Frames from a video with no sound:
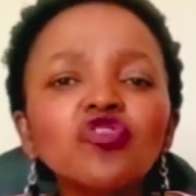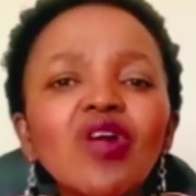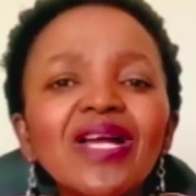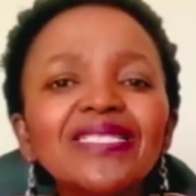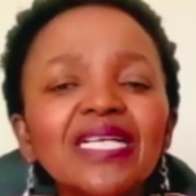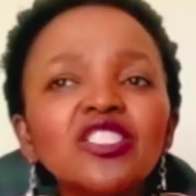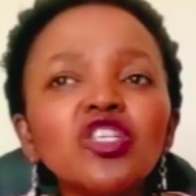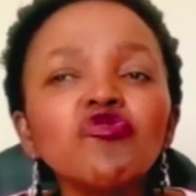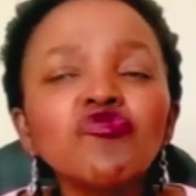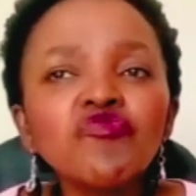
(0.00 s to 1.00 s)
Try it
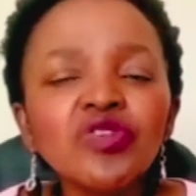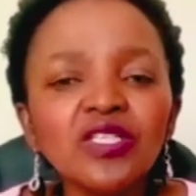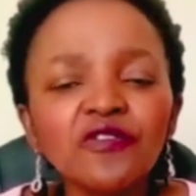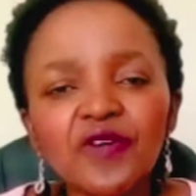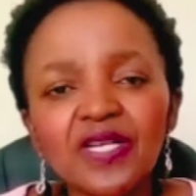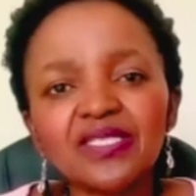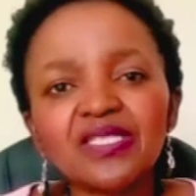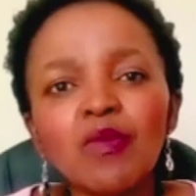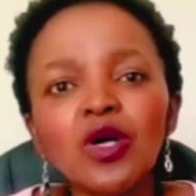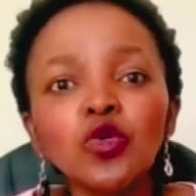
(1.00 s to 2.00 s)
until you really find
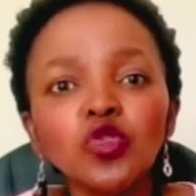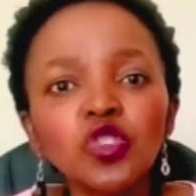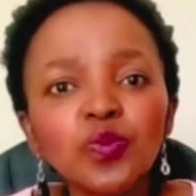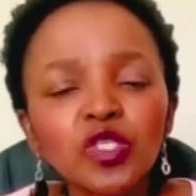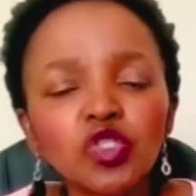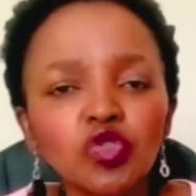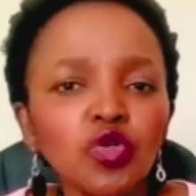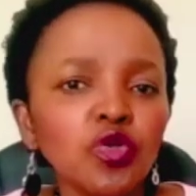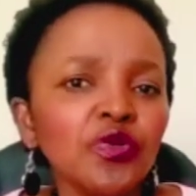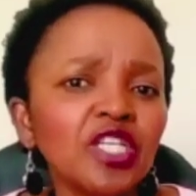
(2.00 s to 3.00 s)
someone who speaks
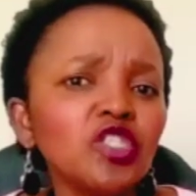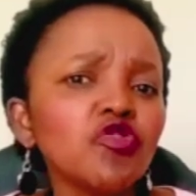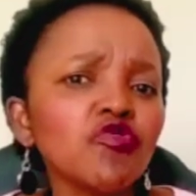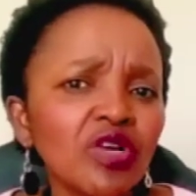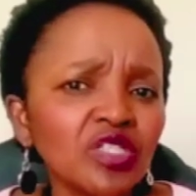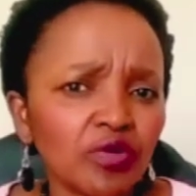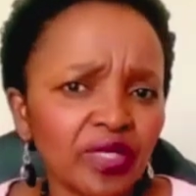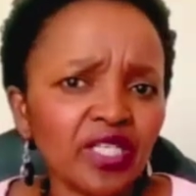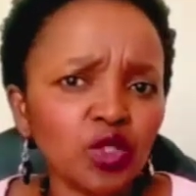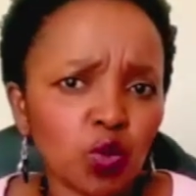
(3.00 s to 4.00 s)
to you that you
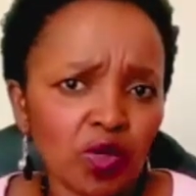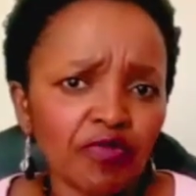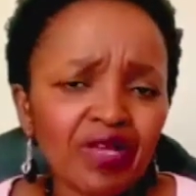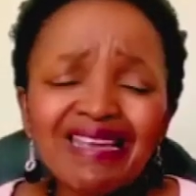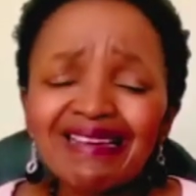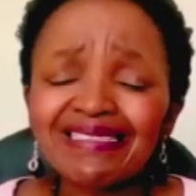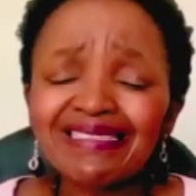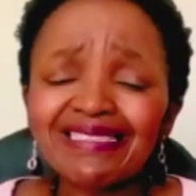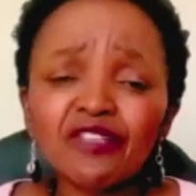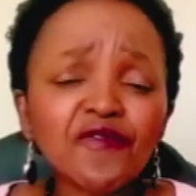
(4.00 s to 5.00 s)
resonate with.
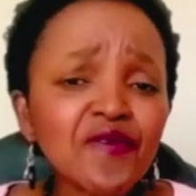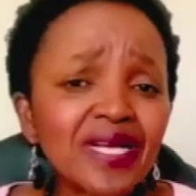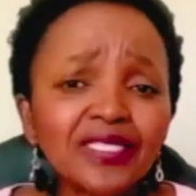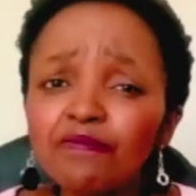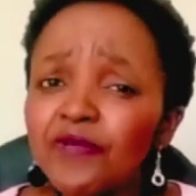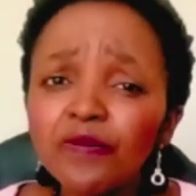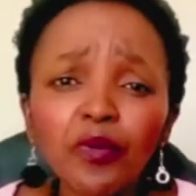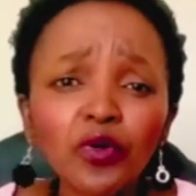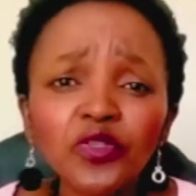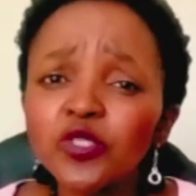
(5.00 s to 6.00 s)
Different
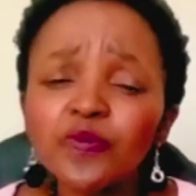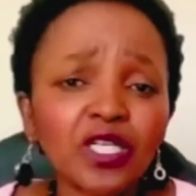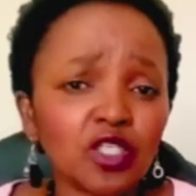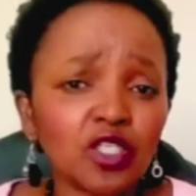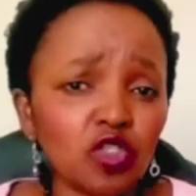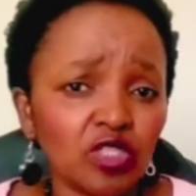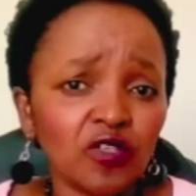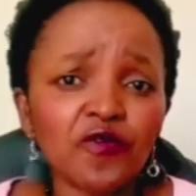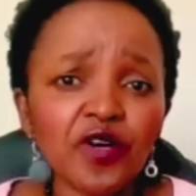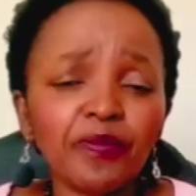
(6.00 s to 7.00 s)
people speak to
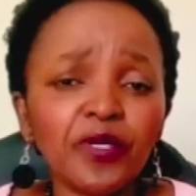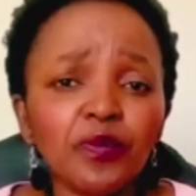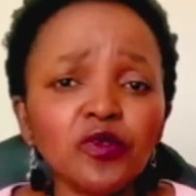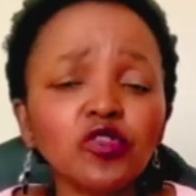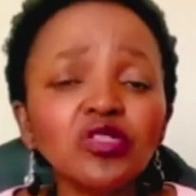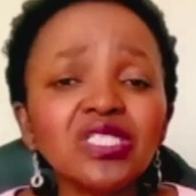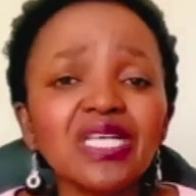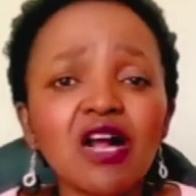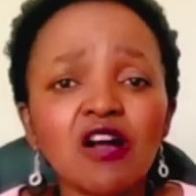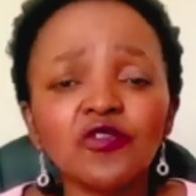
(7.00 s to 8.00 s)
different people. So seek
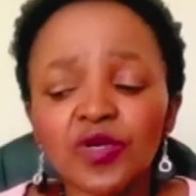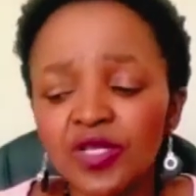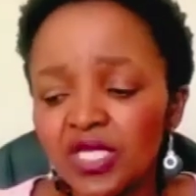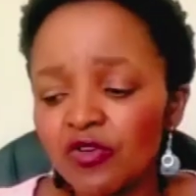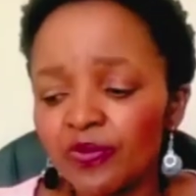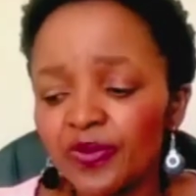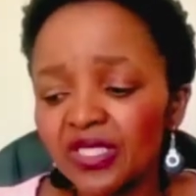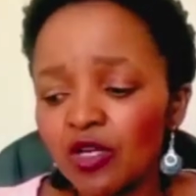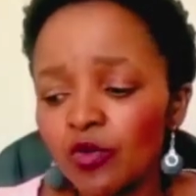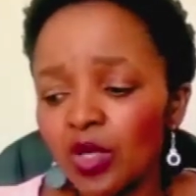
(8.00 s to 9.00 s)
out for a
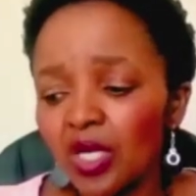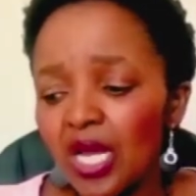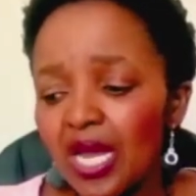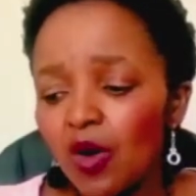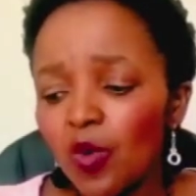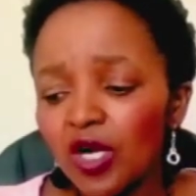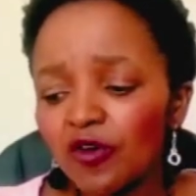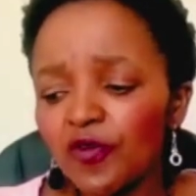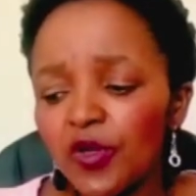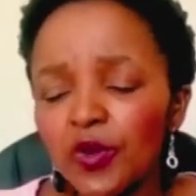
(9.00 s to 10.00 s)
therapist that will work
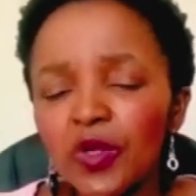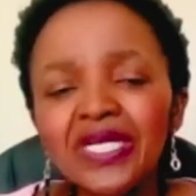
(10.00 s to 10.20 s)
for you.